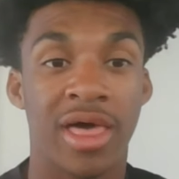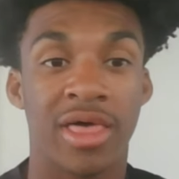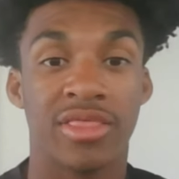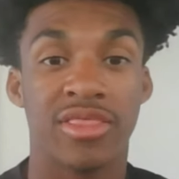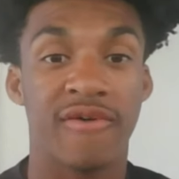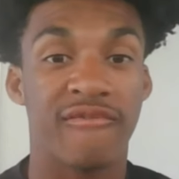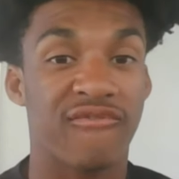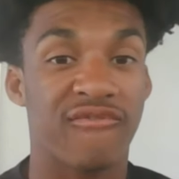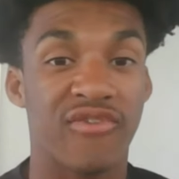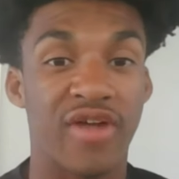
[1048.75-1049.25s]

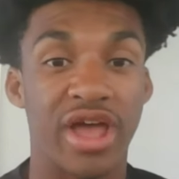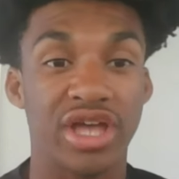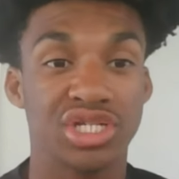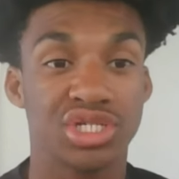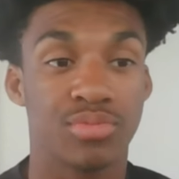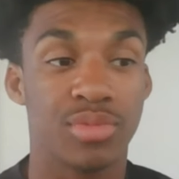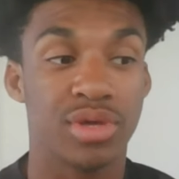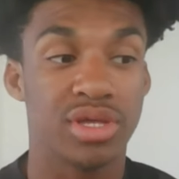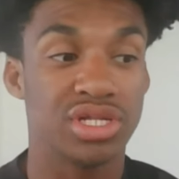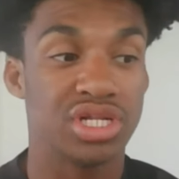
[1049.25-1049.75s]
the
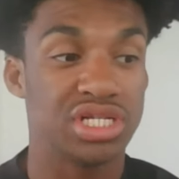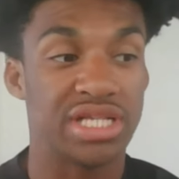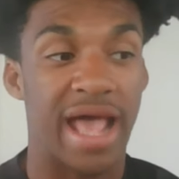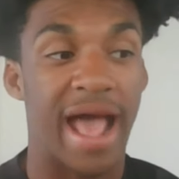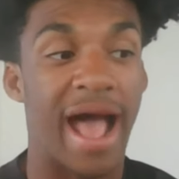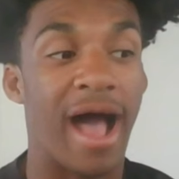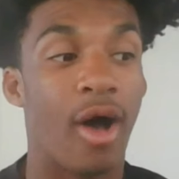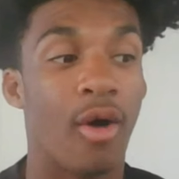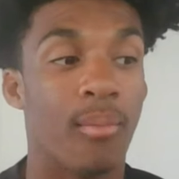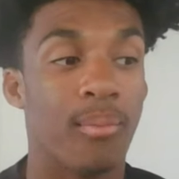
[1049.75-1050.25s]
freshman just
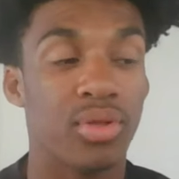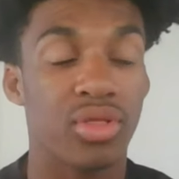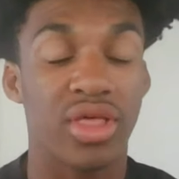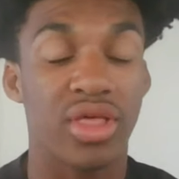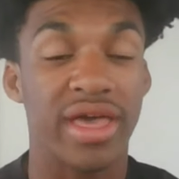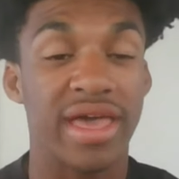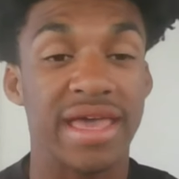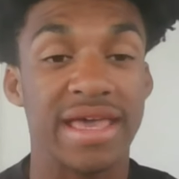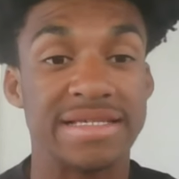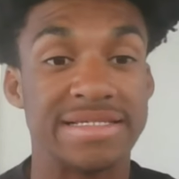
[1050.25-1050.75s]

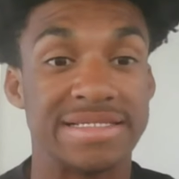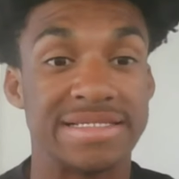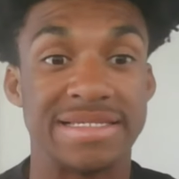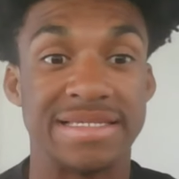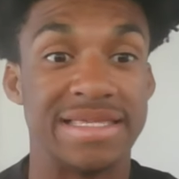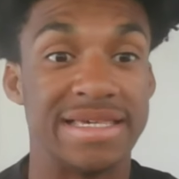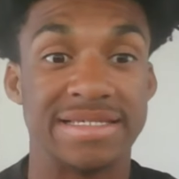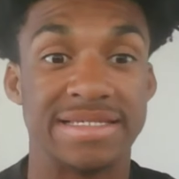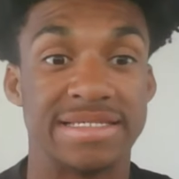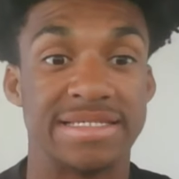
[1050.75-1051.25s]
outplays
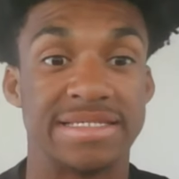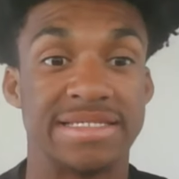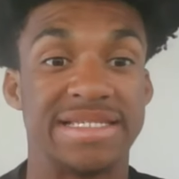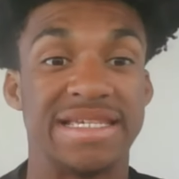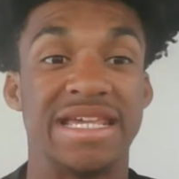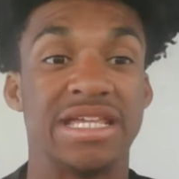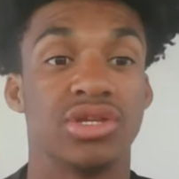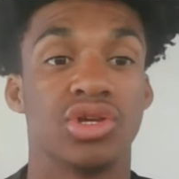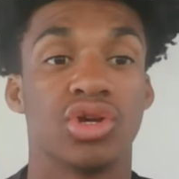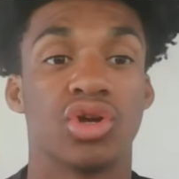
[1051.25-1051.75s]
the
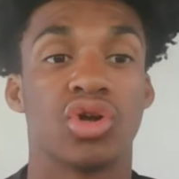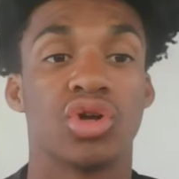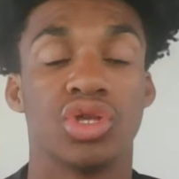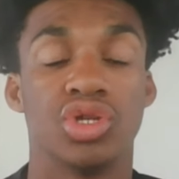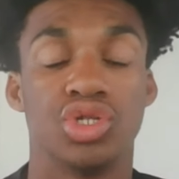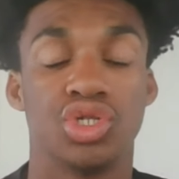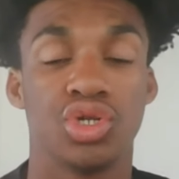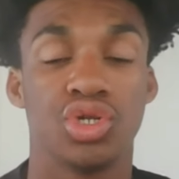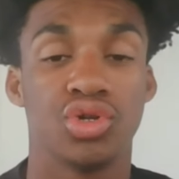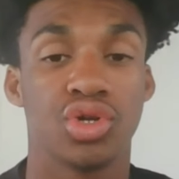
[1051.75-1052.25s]
senior or the
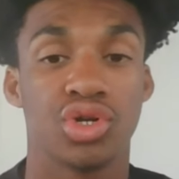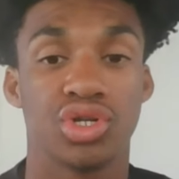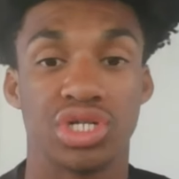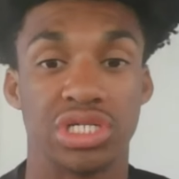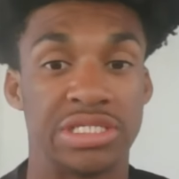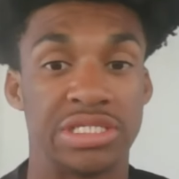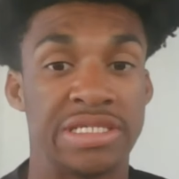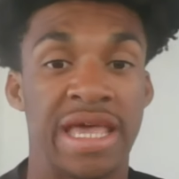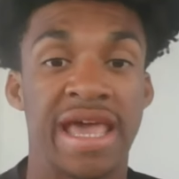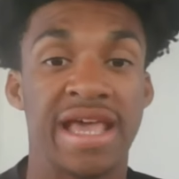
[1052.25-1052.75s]
junior and
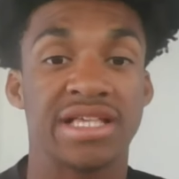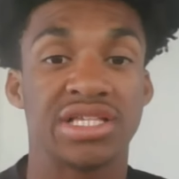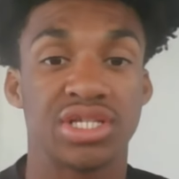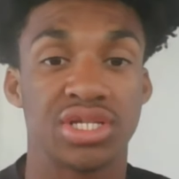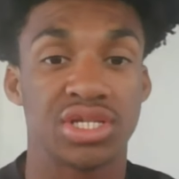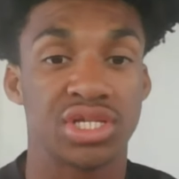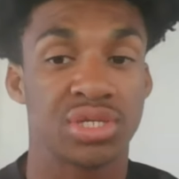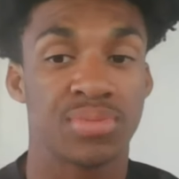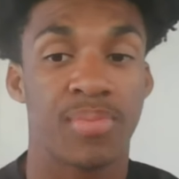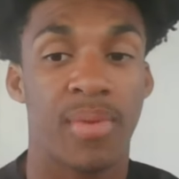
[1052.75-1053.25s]
just takes the
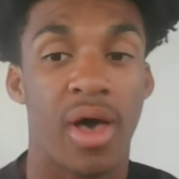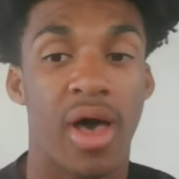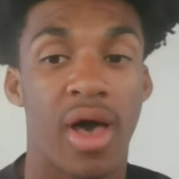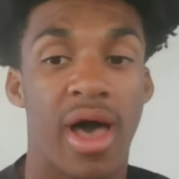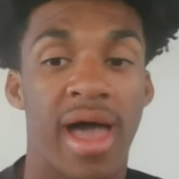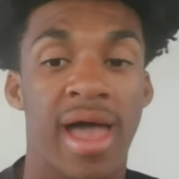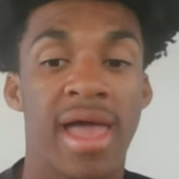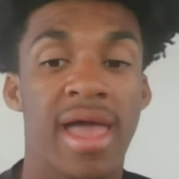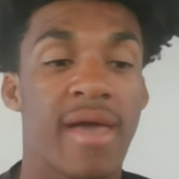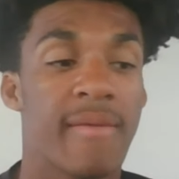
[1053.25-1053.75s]

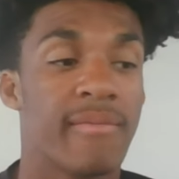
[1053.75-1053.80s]
spot